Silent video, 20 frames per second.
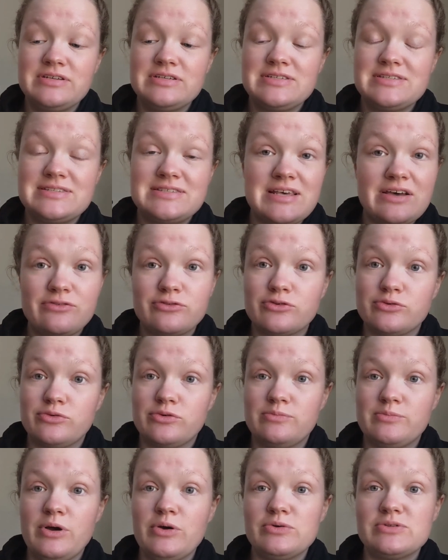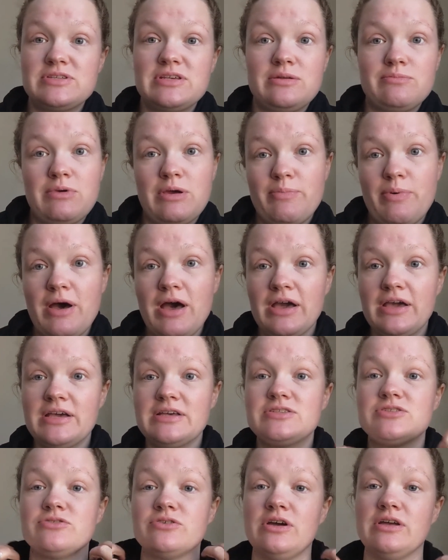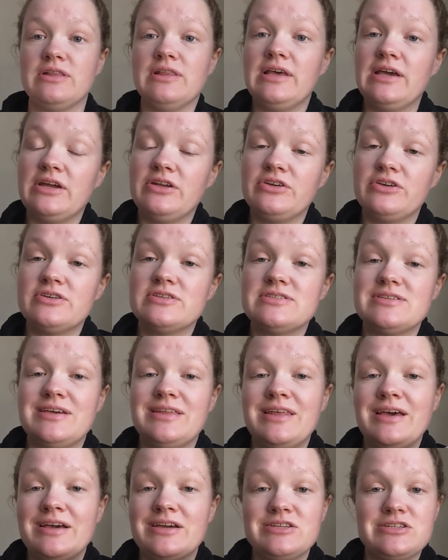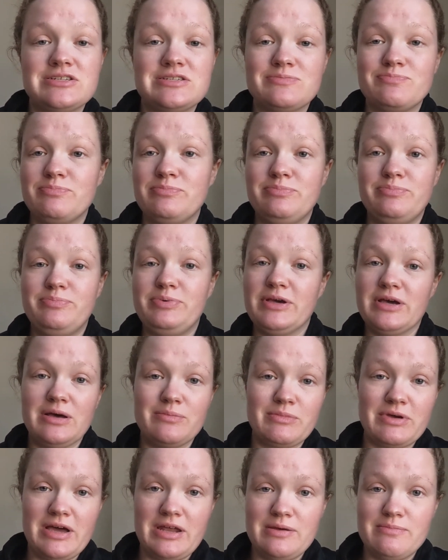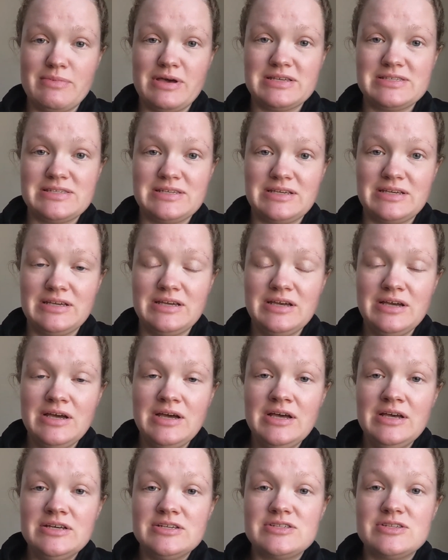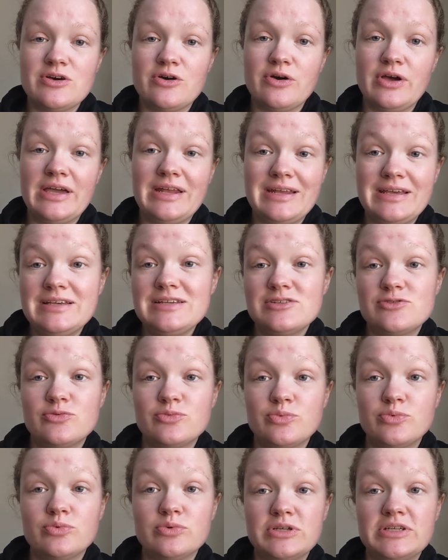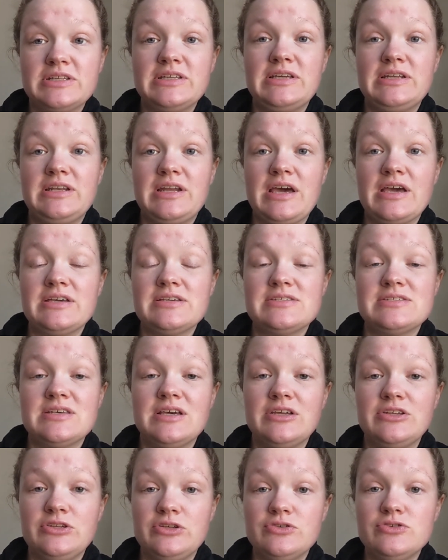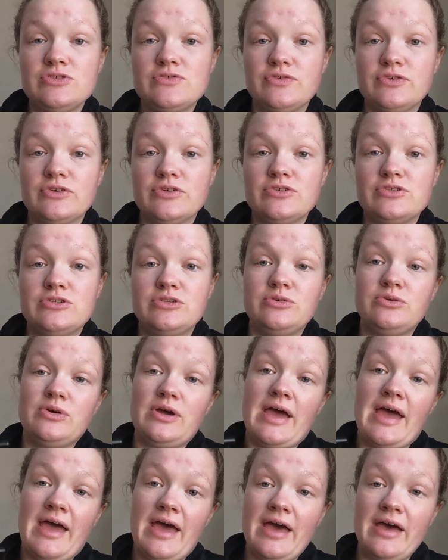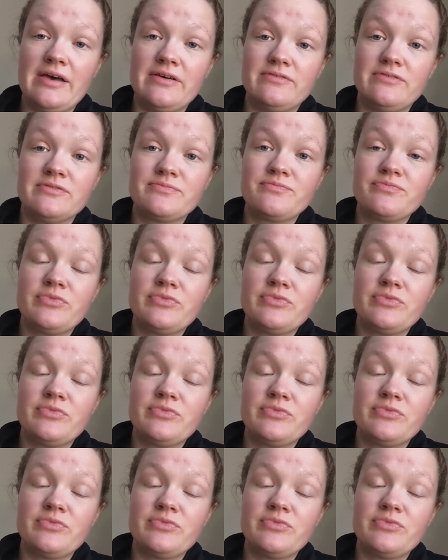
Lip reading: several remotes in my pockets or on lanyards, and that could just become kind of messy. So it is really nice and useful to have